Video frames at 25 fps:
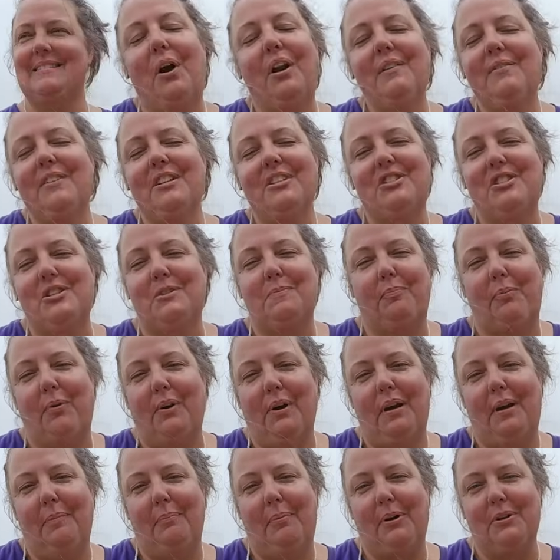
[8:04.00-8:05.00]
Part of it is just pr
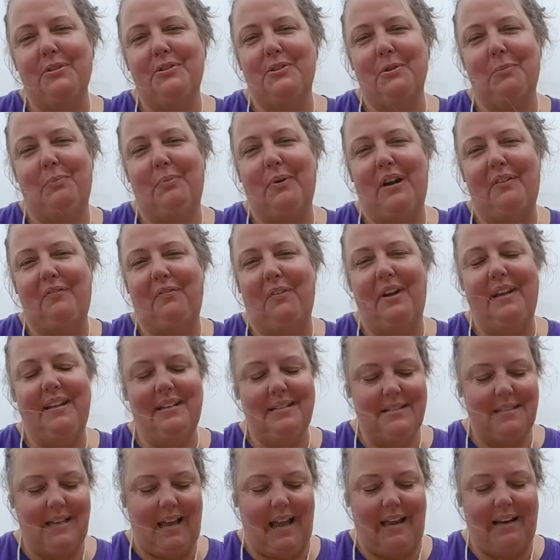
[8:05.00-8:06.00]
a uh, personal
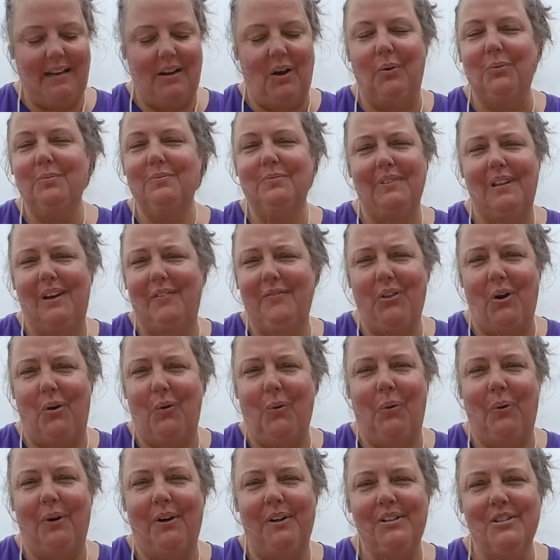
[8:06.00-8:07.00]
preference. I don't love the
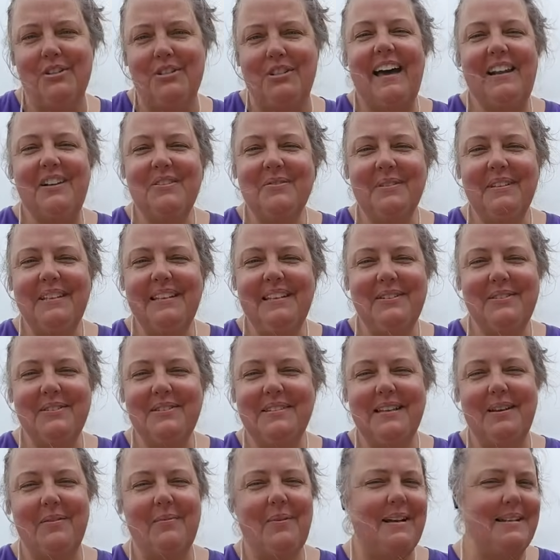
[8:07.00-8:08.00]
orange. I don't really
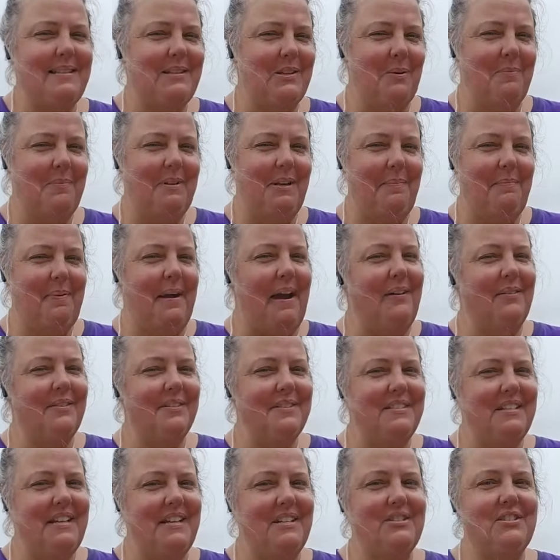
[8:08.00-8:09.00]
understand why so many power
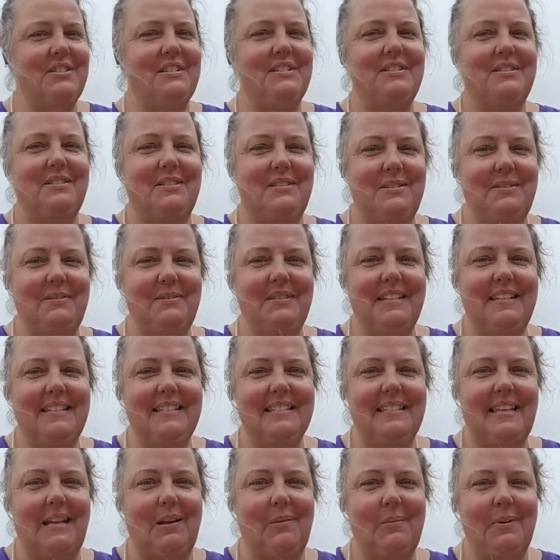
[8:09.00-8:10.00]
stations do
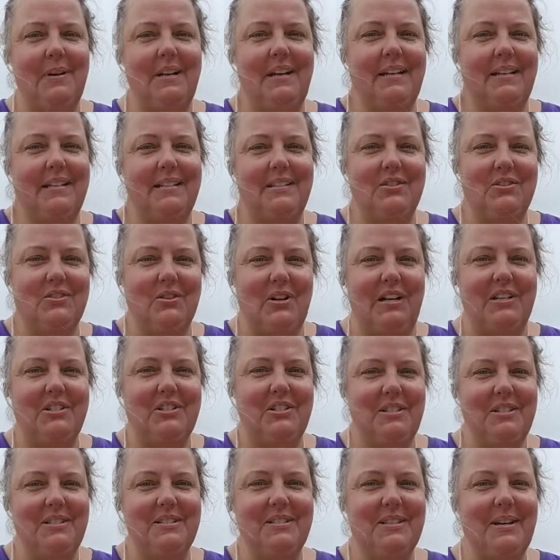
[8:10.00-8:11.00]
this, like we're in a
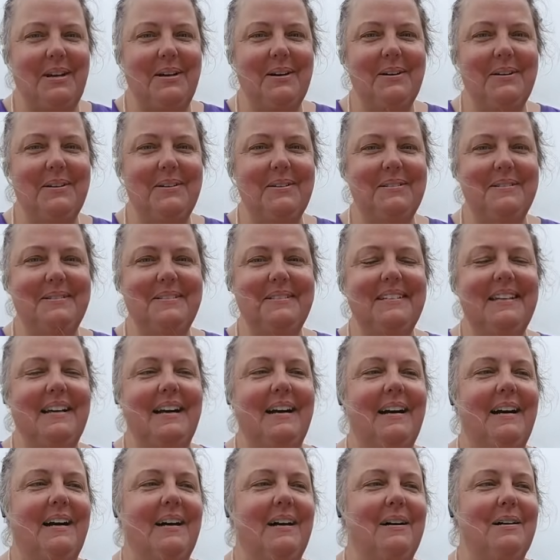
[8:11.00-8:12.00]
construction zone.
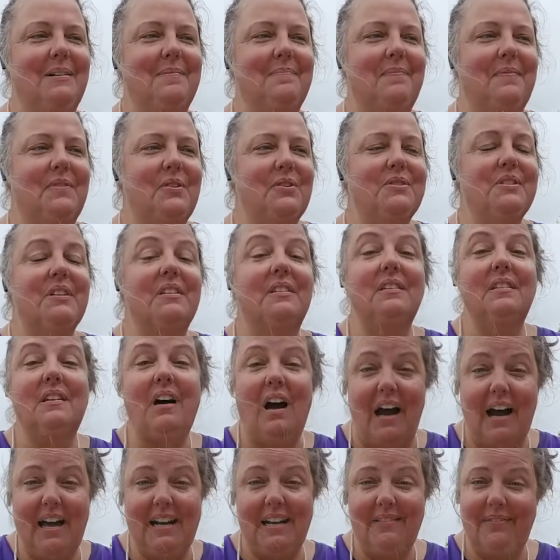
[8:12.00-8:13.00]
Um, there's a
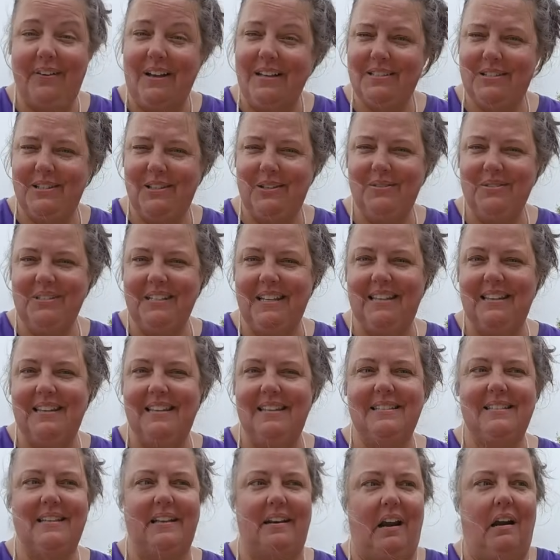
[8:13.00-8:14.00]
lot of us using
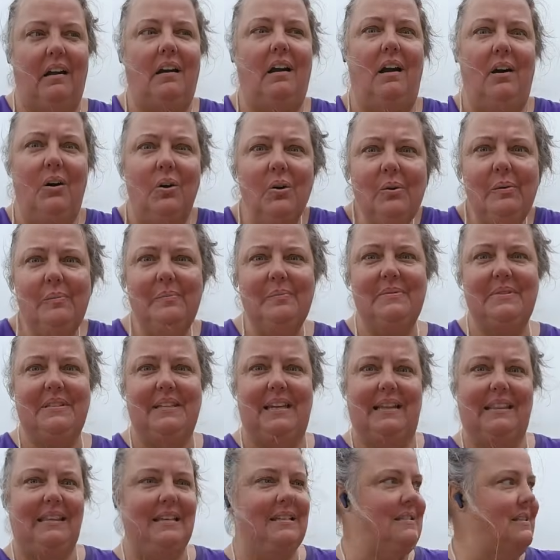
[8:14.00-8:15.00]
this in our homes,
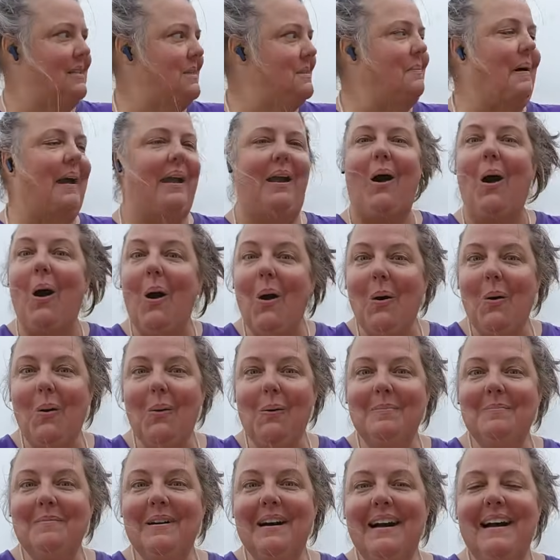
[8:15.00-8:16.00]
like this is my
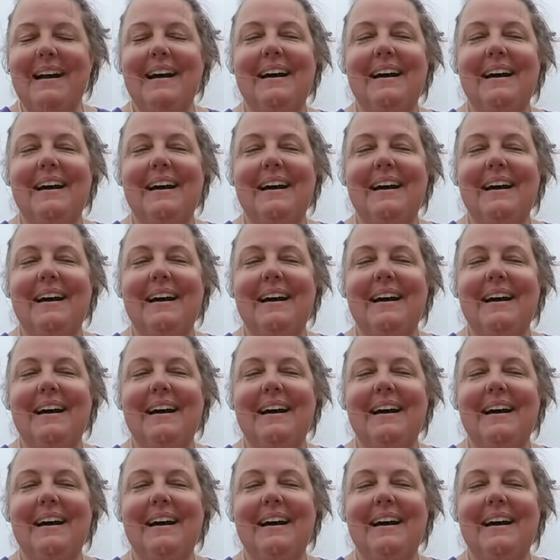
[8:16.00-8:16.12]
home.